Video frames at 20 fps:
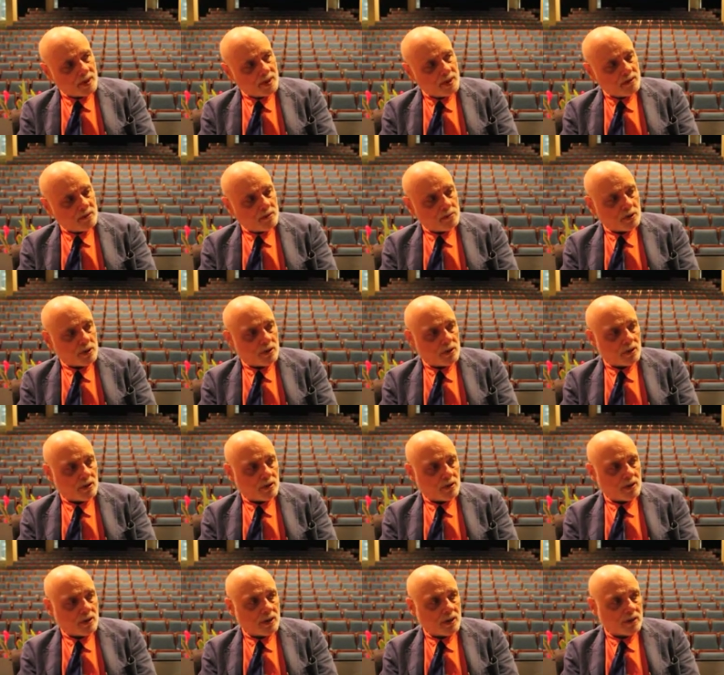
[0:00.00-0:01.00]
if we
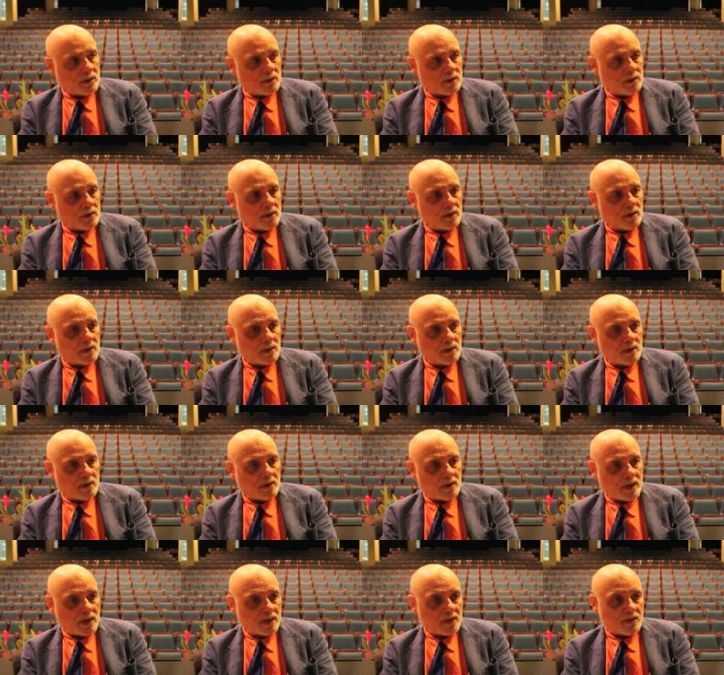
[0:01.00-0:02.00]
look at
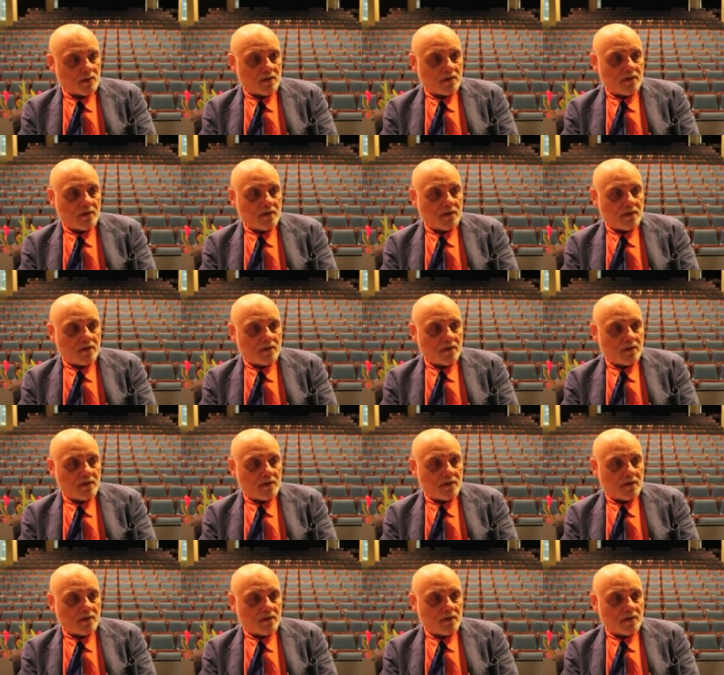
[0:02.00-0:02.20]
the